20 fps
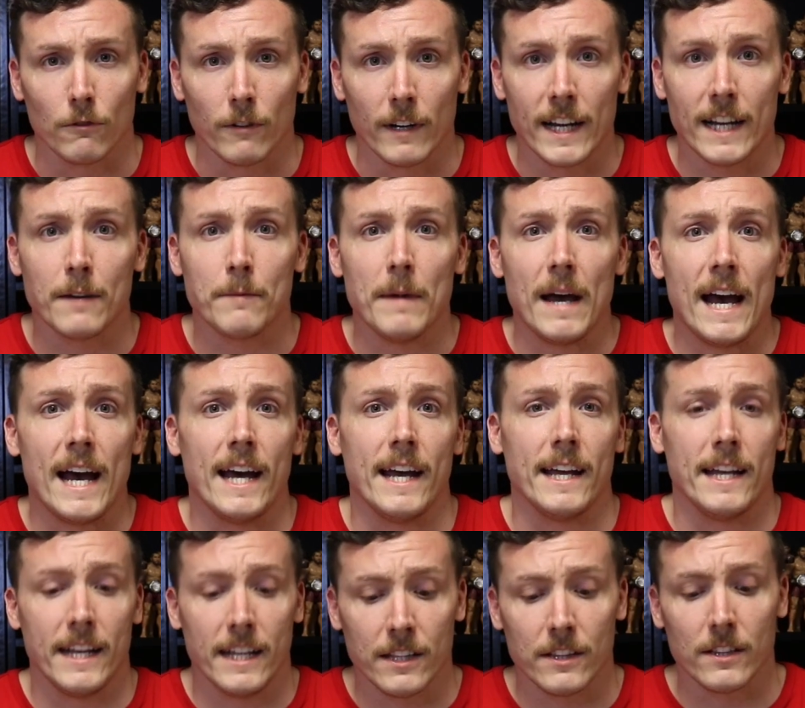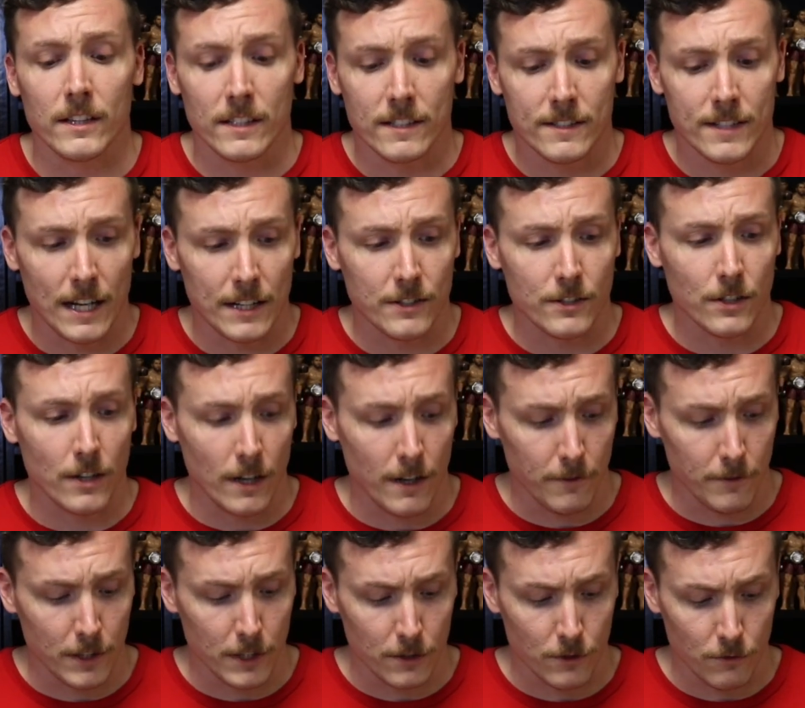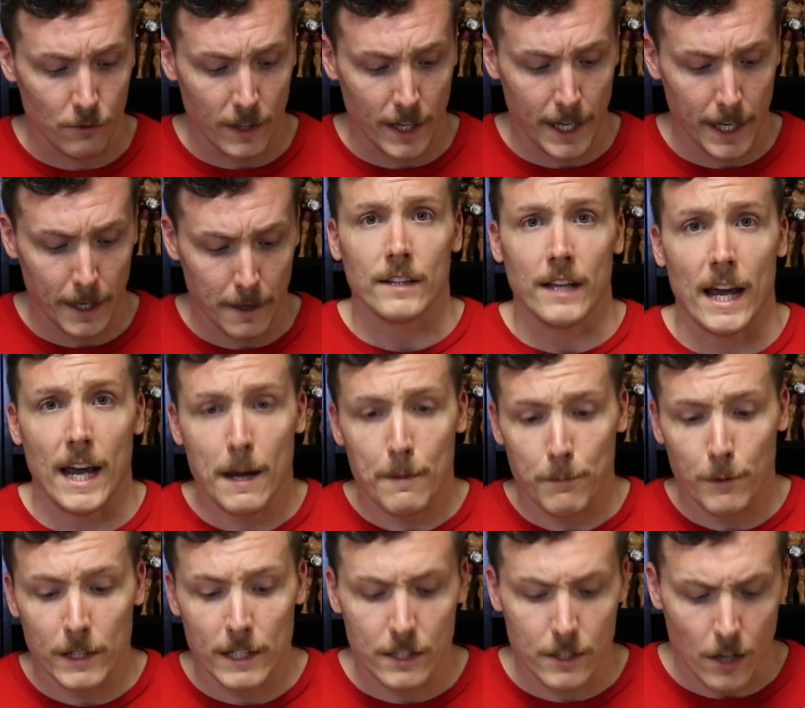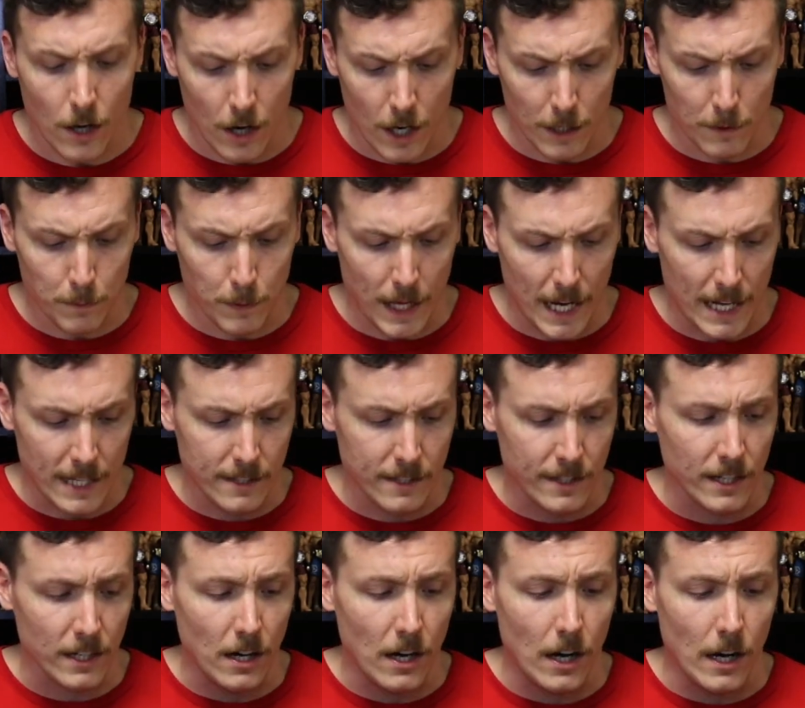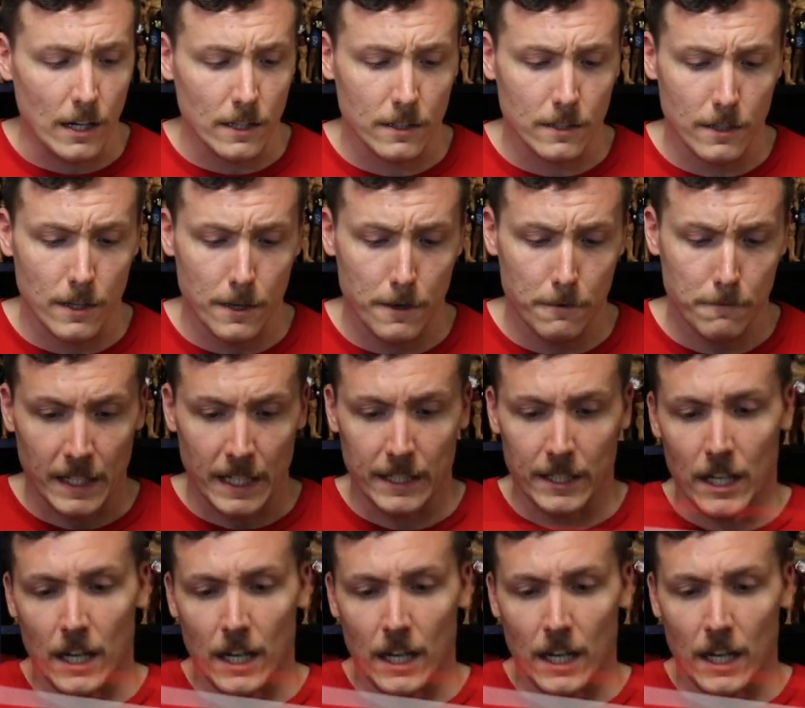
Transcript: ring mat in the center of this ring. The apron is hard plastic also, and